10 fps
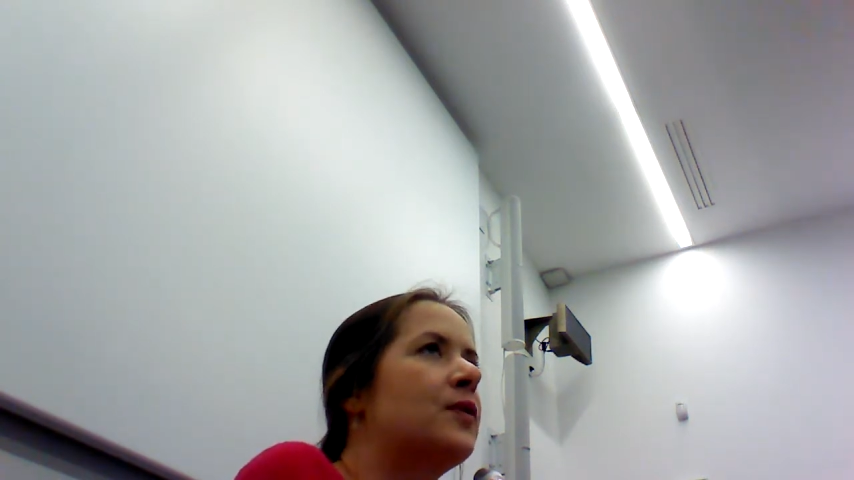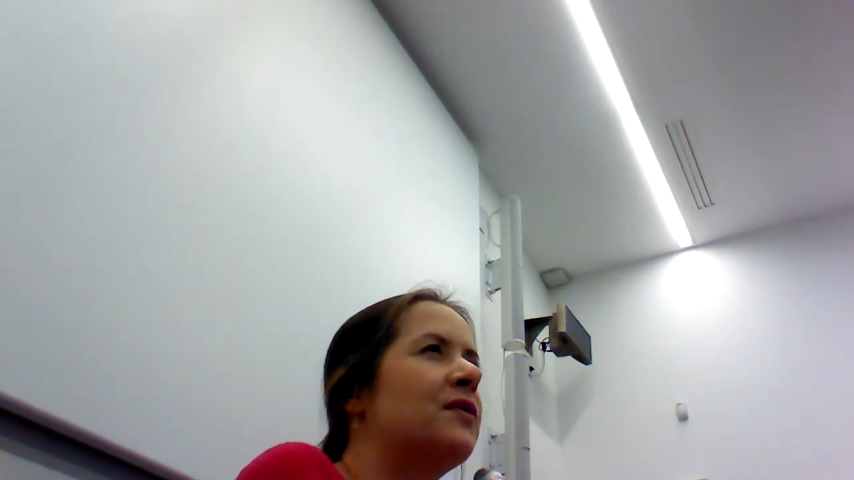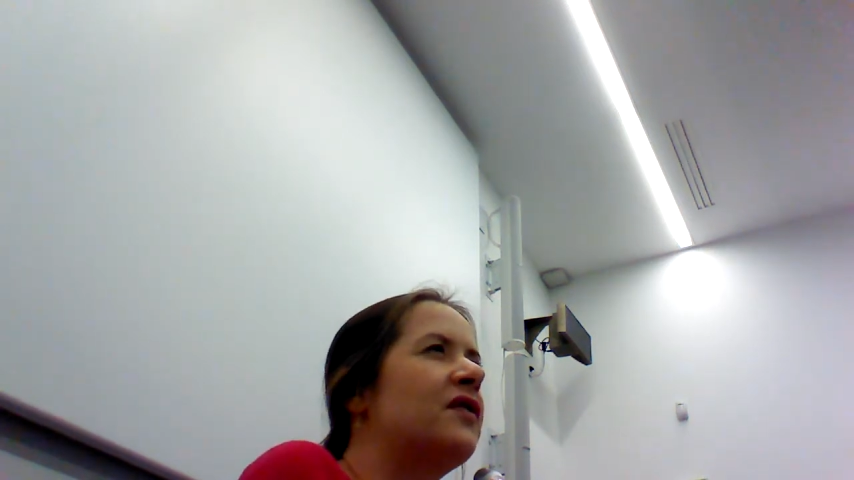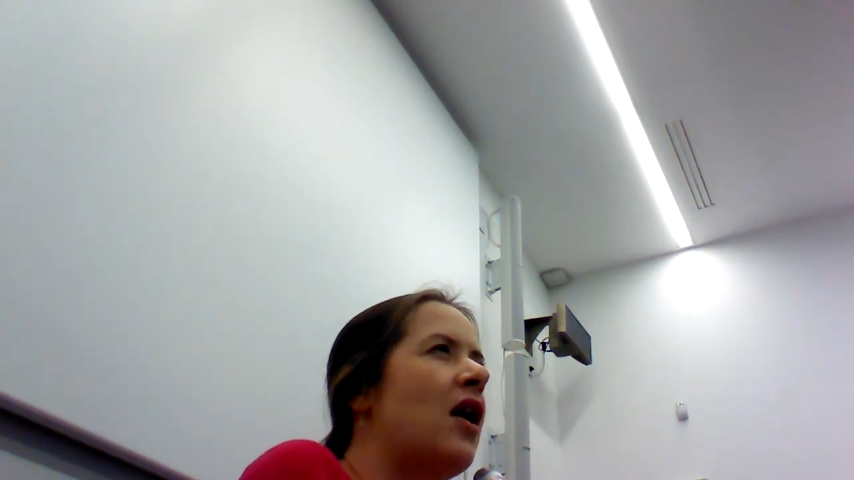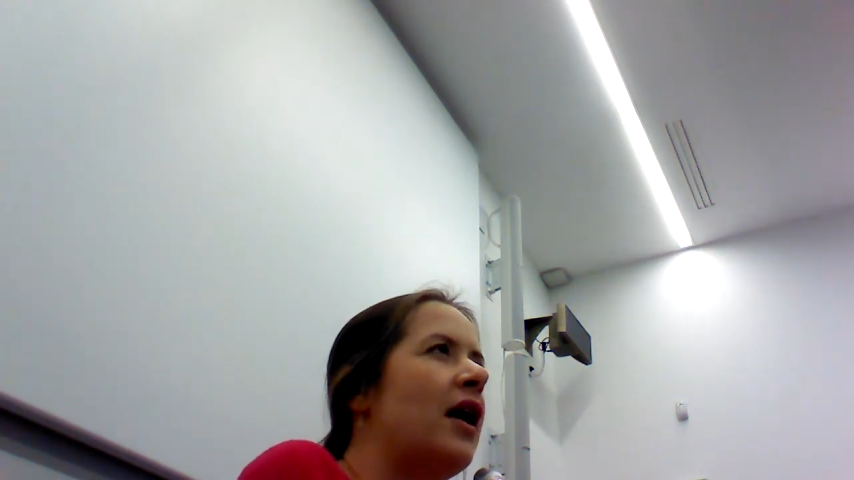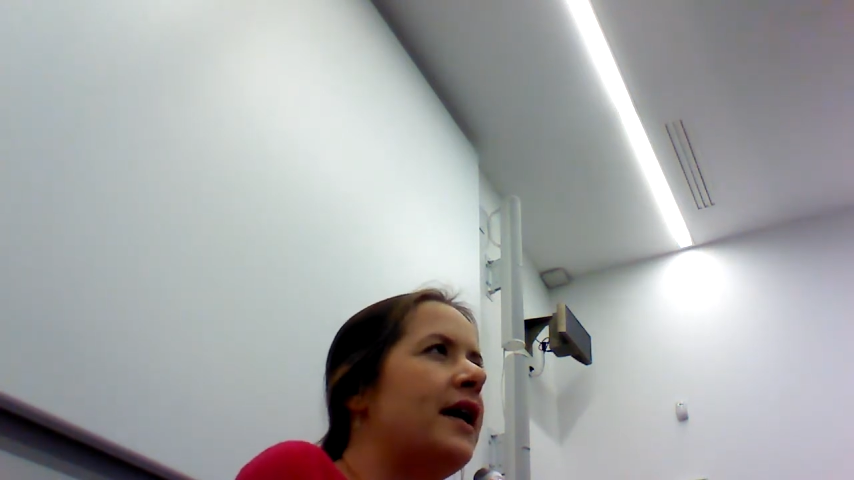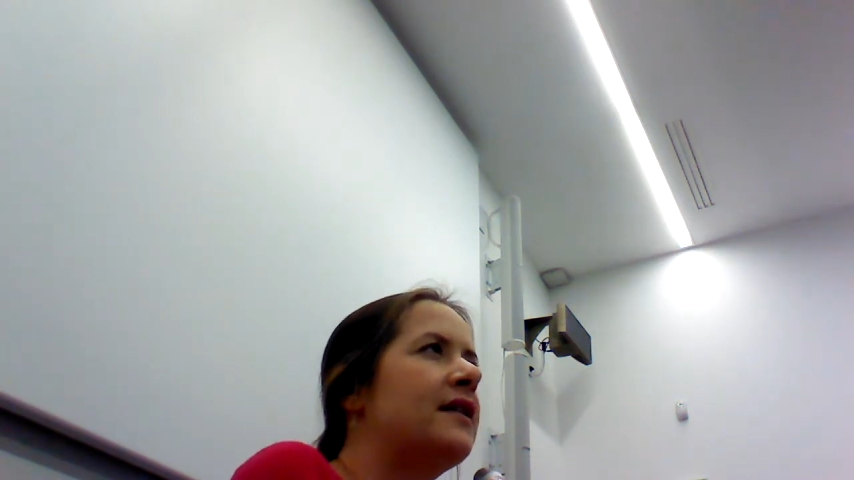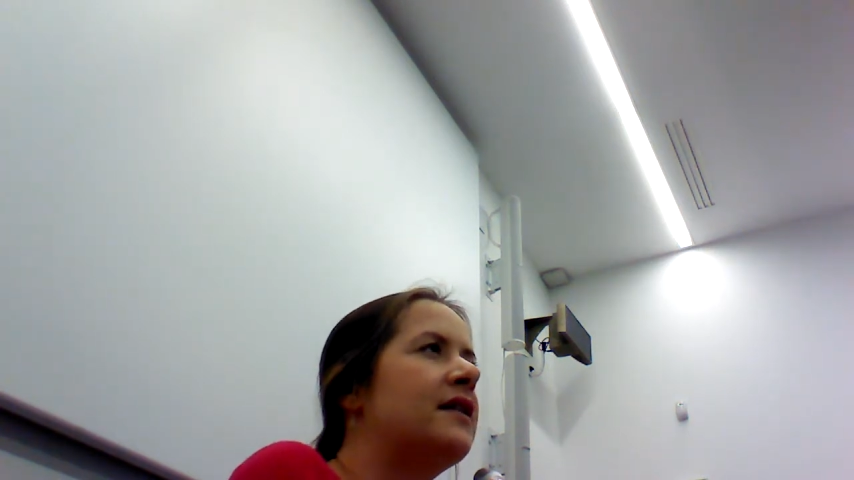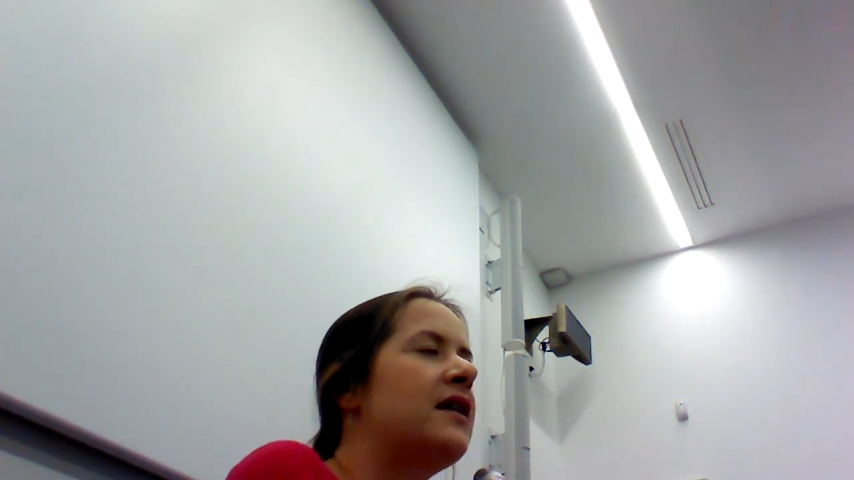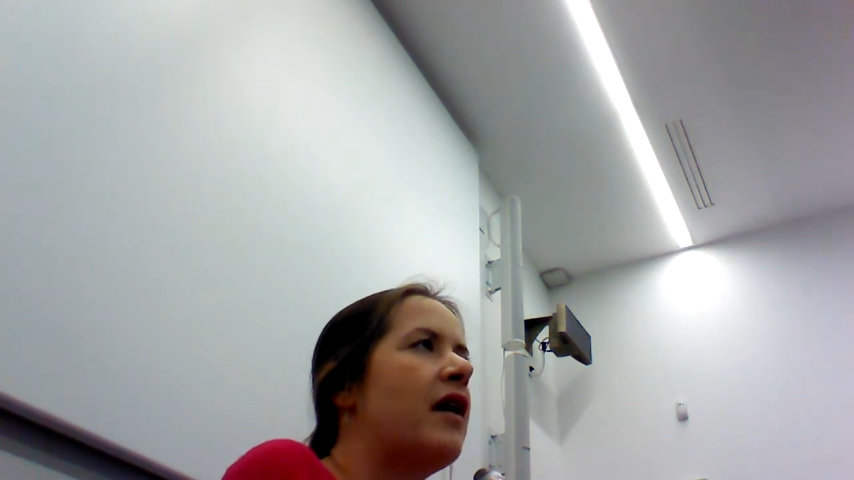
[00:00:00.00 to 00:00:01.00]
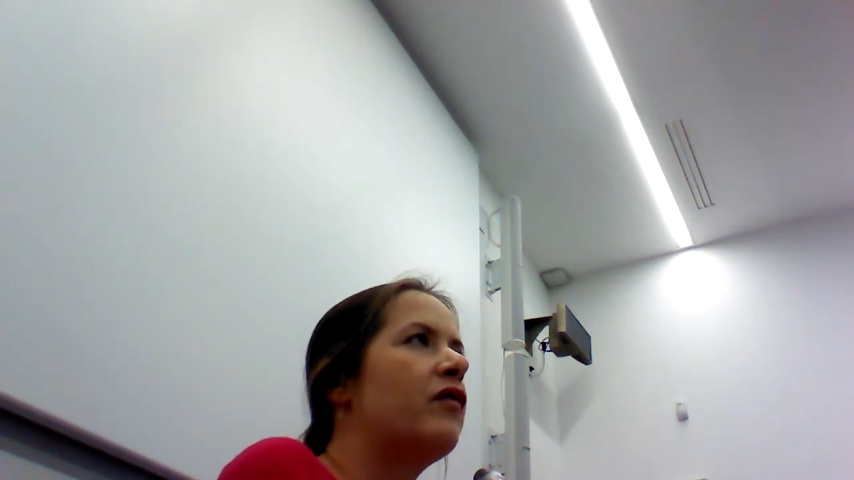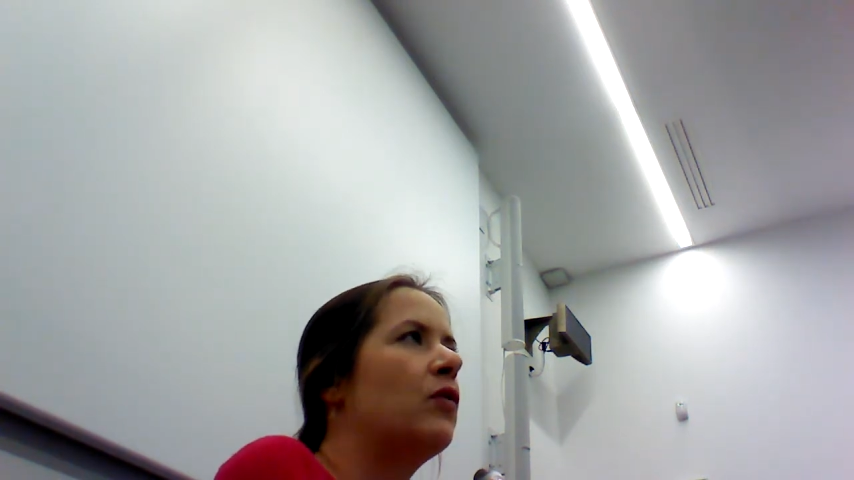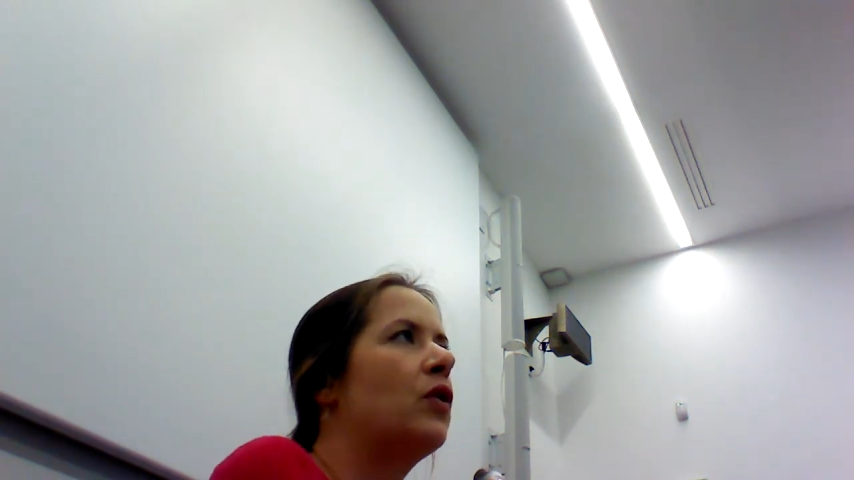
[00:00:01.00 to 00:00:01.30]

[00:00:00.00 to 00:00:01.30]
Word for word: was one of the highest ever